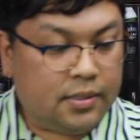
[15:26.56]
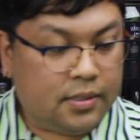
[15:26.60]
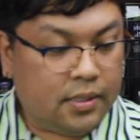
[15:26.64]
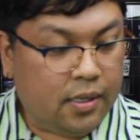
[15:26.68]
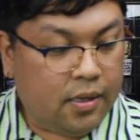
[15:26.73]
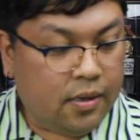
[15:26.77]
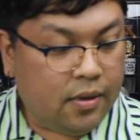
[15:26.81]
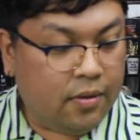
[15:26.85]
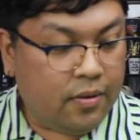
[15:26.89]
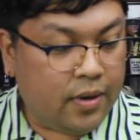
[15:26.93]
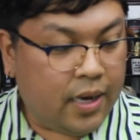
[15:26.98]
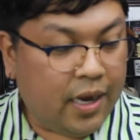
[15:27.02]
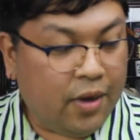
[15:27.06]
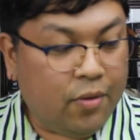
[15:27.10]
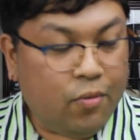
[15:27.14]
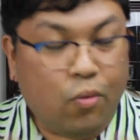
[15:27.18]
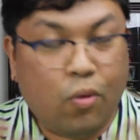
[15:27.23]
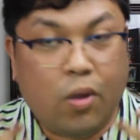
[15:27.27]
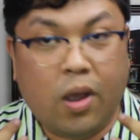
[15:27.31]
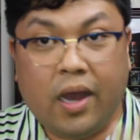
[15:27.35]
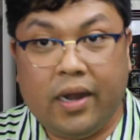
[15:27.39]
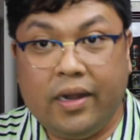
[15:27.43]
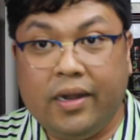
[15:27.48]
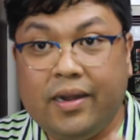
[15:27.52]
so I
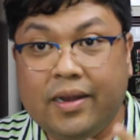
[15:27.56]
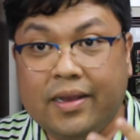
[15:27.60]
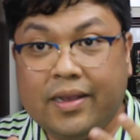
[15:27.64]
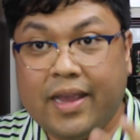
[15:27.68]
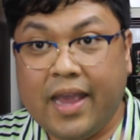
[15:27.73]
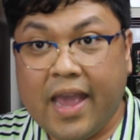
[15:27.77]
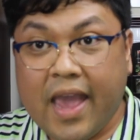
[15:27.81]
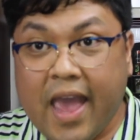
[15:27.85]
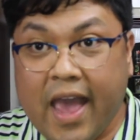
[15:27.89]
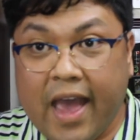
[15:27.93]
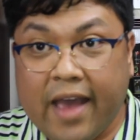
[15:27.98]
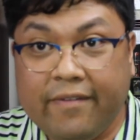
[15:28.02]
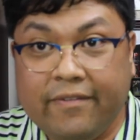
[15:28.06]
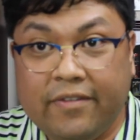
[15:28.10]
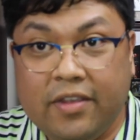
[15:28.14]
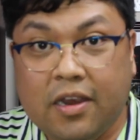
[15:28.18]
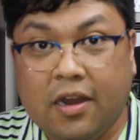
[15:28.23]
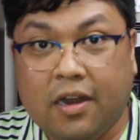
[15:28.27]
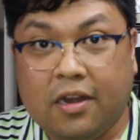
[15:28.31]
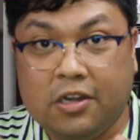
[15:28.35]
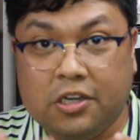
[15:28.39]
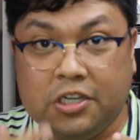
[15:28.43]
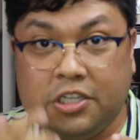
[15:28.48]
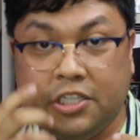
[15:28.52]
wanted a
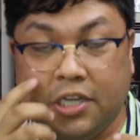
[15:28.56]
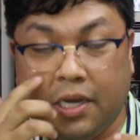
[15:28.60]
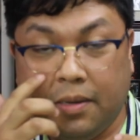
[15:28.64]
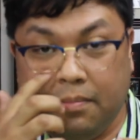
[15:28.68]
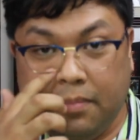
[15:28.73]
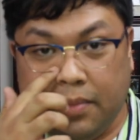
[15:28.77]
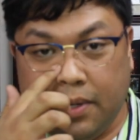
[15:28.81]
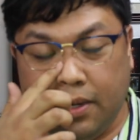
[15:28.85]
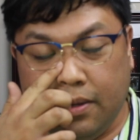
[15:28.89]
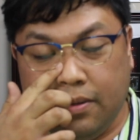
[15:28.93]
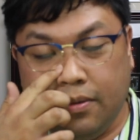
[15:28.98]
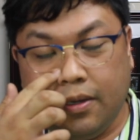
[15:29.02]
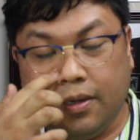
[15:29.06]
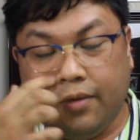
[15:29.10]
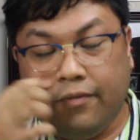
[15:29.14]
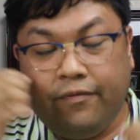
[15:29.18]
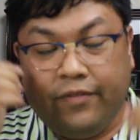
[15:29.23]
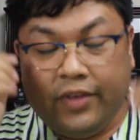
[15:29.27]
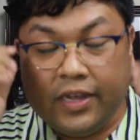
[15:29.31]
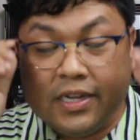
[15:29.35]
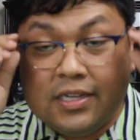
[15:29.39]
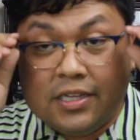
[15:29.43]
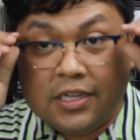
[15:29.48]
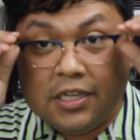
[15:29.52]
caviar jumbo, or a
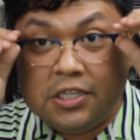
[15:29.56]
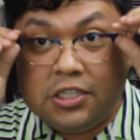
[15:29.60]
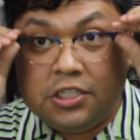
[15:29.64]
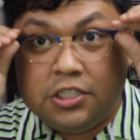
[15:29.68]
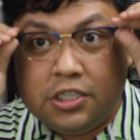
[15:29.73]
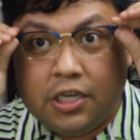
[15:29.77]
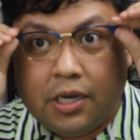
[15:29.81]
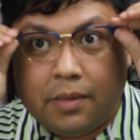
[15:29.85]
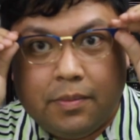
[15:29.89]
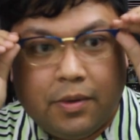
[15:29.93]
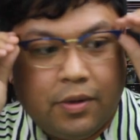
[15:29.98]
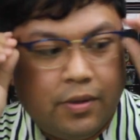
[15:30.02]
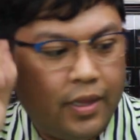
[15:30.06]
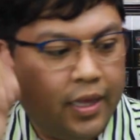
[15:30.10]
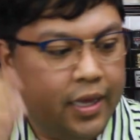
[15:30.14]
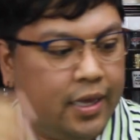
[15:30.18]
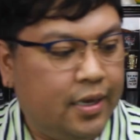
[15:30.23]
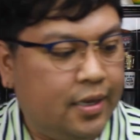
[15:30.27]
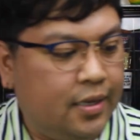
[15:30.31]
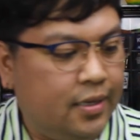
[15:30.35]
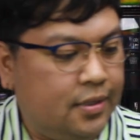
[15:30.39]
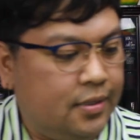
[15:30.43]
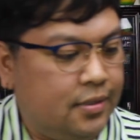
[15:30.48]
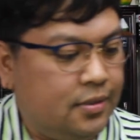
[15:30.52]
vintage jumbo
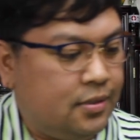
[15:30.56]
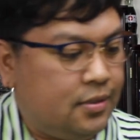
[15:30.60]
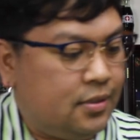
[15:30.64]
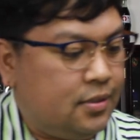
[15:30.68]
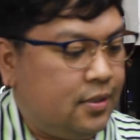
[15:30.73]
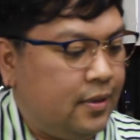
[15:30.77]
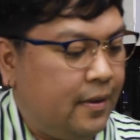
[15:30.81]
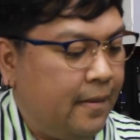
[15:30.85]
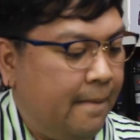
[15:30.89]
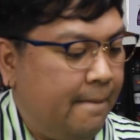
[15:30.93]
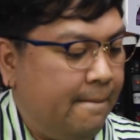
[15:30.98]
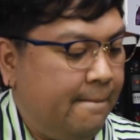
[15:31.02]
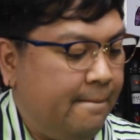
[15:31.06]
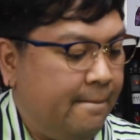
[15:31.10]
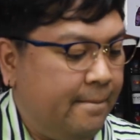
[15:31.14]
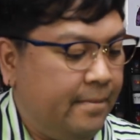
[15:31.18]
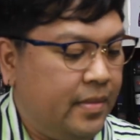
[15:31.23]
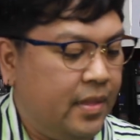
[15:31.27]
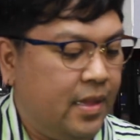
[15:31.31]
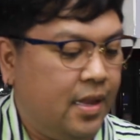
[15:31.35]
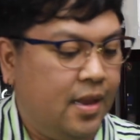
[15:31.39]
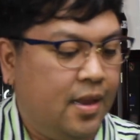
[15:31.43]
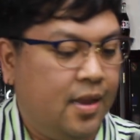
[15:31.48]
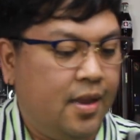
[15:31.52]
that is,
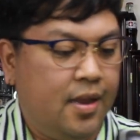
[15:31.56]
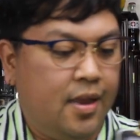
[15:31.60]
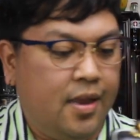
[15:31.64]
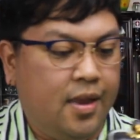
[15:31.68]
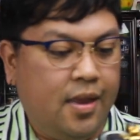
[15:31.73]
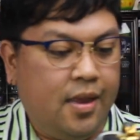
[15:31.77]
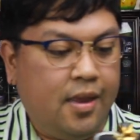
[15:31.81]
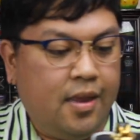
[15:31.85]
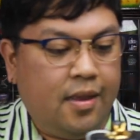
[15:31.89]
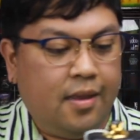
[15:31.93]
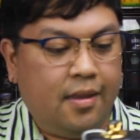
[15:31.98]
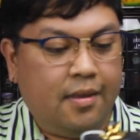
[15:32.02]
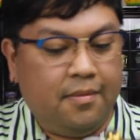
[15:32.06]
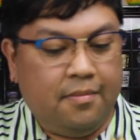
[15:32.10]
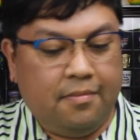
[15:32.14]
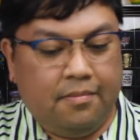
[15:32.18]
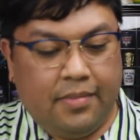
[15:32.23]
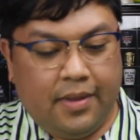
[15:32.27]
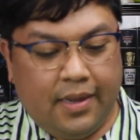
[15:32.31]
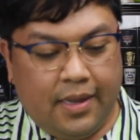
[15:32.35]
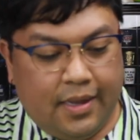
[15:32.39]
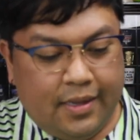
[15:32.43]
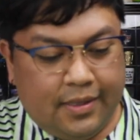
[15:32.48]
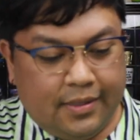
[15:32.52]

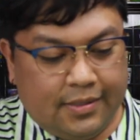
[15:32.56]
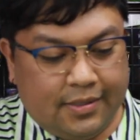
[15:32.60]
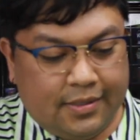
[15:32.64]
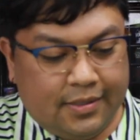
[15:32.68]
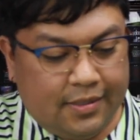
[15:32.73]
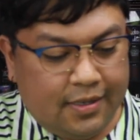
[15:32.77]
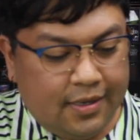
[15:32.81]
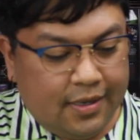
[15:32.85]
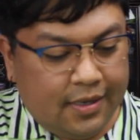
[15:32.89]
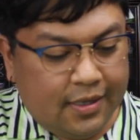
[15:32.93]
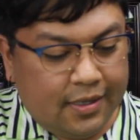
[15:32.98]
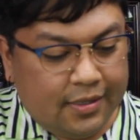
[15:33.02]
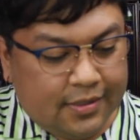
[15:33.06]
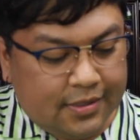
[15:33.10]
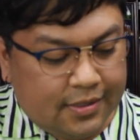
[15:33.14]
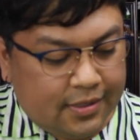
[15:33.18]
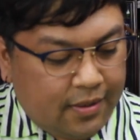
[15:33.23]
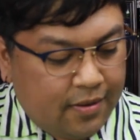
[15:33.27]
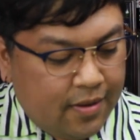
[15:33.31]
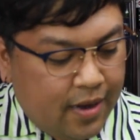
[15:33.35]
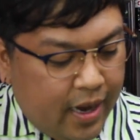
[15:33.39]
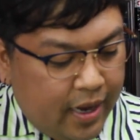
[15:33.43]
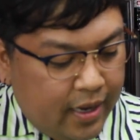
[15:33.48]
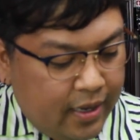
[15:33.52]
but and
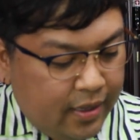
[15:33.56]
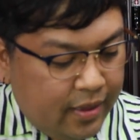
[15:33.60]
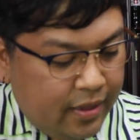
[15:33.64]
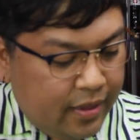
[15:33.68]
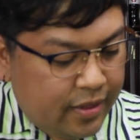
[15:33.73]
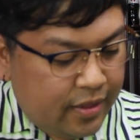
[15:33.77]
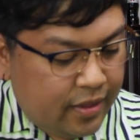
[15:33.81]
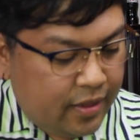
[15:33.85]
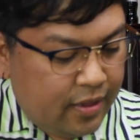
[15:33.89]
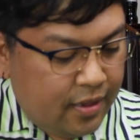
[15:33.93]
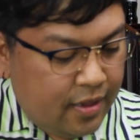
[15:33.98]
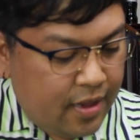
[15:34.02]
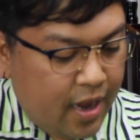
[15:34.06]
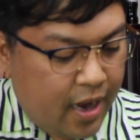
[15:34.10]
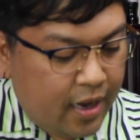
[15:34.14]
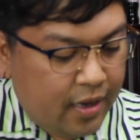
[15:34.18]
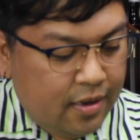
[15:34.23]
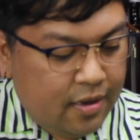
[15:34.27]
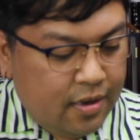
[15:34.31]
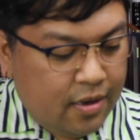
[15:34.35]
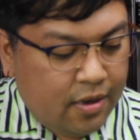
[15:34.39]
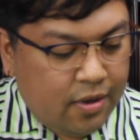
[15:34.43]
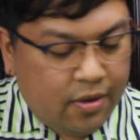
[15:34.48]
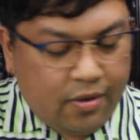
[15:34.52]
so
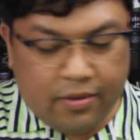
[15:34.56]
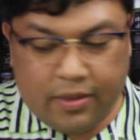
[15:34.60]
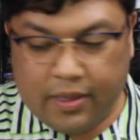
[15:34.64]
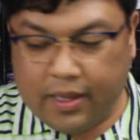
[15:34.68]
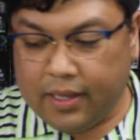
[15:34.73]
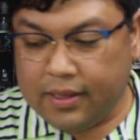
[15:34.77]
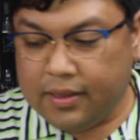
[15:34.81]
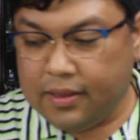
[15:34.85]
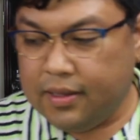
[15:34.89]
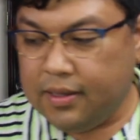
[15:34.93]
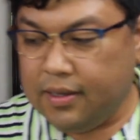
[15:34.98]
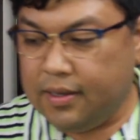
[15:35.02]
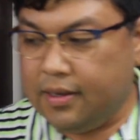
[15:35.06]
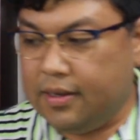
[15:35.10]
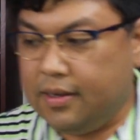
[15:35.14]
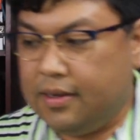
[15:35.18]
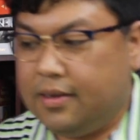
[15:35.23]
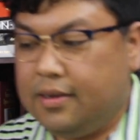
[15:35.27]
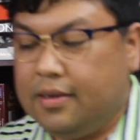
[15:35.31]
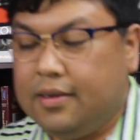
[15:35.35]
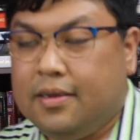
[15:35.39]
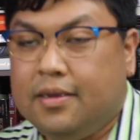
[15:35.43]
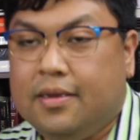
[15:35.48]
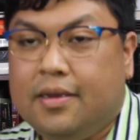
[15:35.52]
I know that
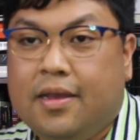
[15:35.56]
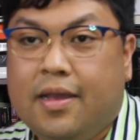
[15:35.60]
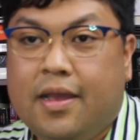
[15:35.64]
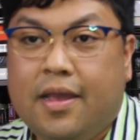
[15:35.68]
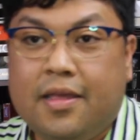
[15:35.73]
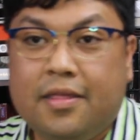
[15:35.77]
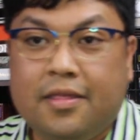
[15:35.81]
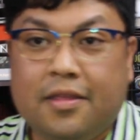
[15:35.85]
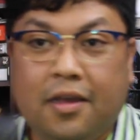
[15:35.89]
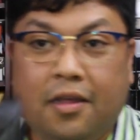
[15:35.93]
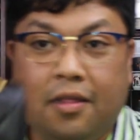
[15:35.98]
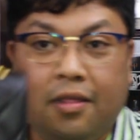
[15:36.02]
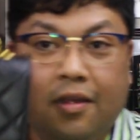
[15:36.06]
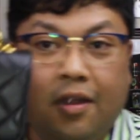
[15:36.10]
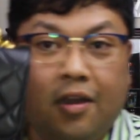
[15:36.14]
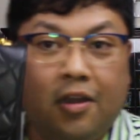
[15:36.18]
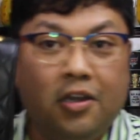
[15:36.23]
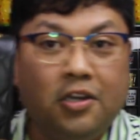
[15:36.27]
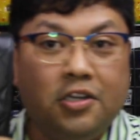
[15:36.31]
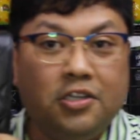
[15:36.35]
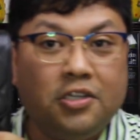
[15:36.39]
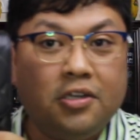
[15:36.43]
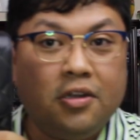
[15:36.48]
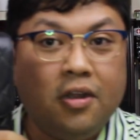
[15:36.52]
the
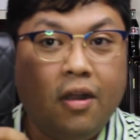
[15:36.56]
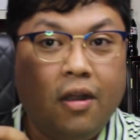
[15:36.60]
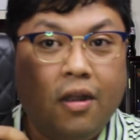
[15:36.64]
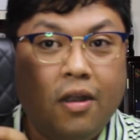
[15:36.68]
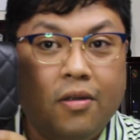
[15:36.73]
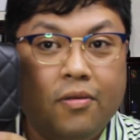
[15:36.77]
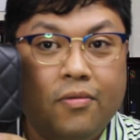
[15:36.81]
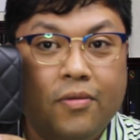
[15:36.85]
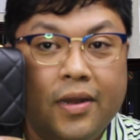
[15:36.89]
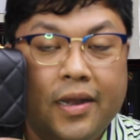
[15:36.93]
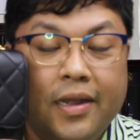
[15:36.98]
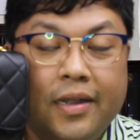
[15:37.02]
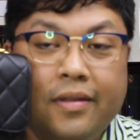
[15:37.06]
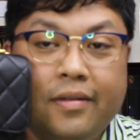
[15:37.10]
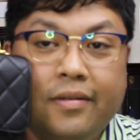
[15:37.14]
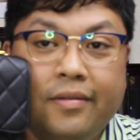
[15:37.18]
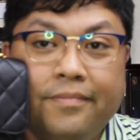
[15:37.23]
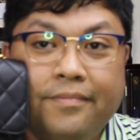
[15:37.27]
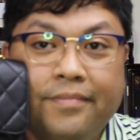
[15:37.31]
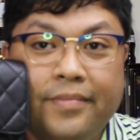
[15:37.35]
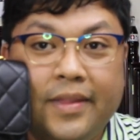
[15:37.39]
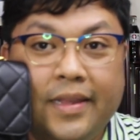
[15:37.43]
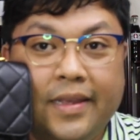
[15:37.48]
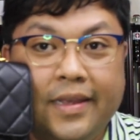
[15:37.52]
larger
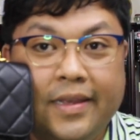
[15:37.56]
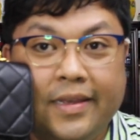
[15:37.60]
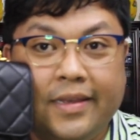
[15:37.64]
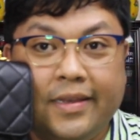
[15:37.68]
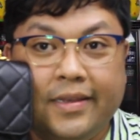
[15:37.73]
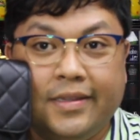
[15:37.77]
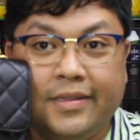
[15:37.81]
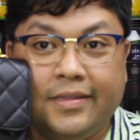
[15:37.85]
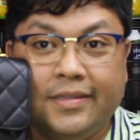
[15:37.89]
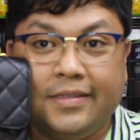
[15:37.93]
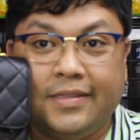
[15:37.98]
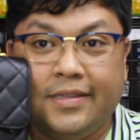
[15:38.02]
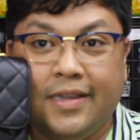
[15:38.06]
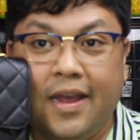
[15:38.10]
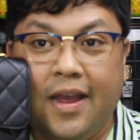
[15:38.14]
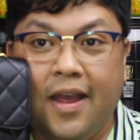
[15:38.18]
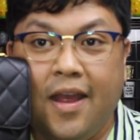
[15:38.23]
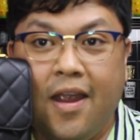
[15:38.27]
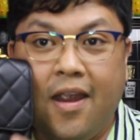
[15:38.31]
hardware is